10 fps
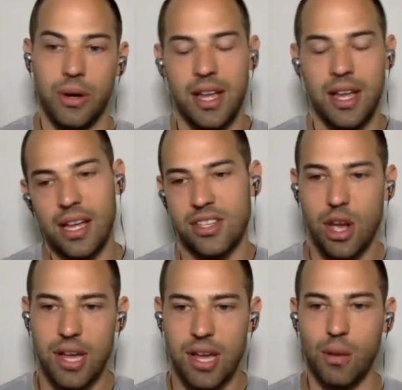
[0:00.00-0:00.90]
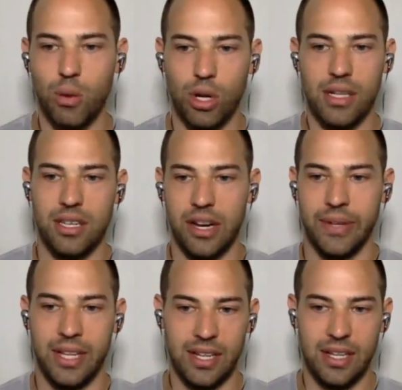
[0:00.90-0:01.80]
So it's like, okay, well,
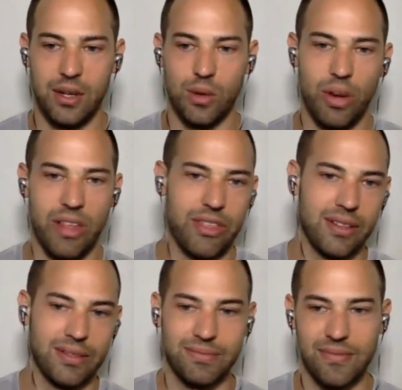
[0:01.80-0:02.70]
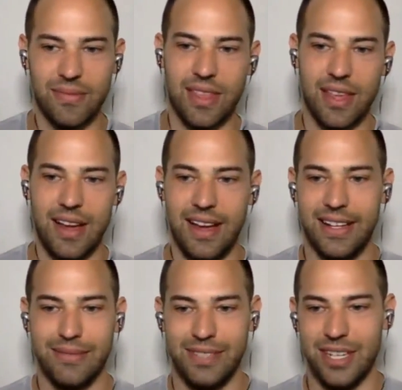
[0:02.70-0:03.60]
with
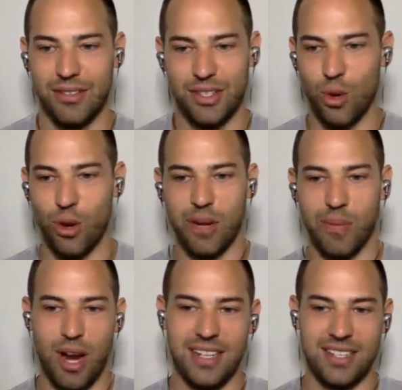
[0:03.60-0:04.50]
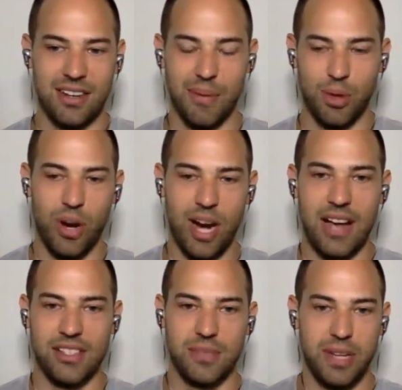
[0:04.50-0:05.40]
storing your products in a couple of the
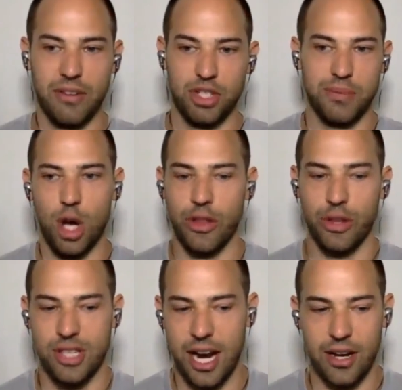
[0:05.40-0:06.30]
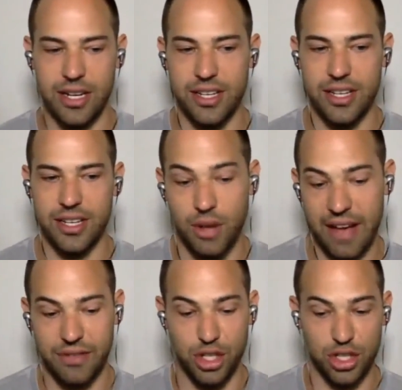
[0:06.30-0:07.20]
warehouses, being able to ship to all those areas, you
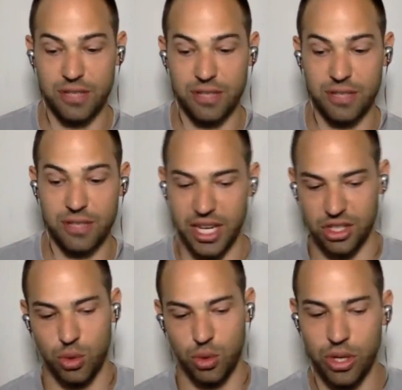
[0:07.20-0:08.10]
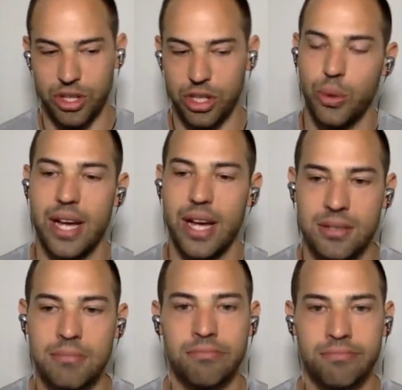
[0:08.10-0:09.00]
have just as much reach as you would the
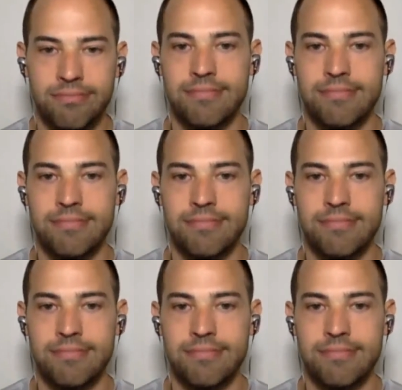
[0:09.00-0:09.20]
US.